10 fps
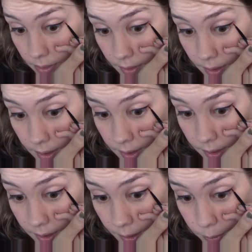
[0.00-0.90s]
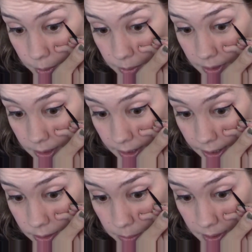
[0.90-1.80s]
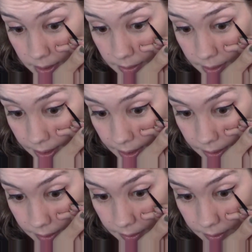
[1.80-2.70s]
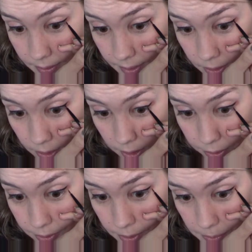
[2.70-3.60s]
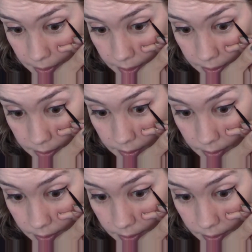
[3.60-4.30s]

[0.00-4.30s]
And I would really like to meet that author, because